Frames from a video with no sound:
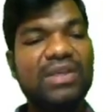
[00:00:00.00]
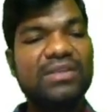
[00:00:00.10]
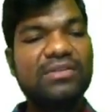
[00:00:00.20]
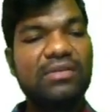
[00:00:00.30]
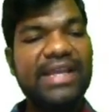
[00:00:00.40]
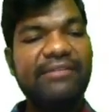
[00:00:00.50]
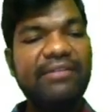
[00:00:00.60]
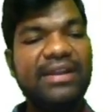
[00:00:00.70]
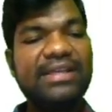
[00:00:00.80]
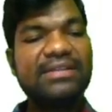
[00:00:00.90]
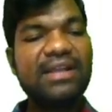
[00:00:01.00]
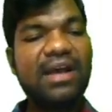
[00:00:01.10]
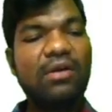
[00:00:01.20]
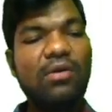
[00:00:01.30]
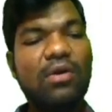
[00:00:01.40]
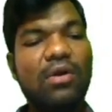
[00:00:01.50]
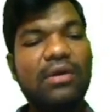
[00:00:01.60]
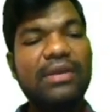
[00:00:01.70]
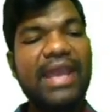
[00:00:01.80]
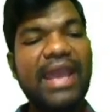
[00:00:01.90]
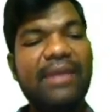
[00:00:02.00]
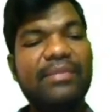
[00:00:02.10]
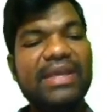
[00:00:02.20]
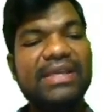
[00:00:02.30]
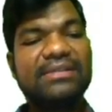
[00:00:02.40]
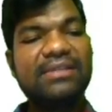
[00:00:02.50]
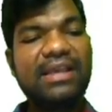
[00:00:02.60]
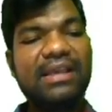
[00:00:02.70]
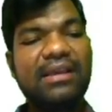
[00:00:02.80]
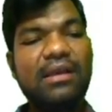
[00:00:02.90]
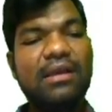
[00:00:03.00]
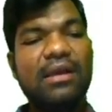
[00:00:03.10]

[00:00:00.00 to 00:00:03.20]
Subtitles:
So T1 is now ABC.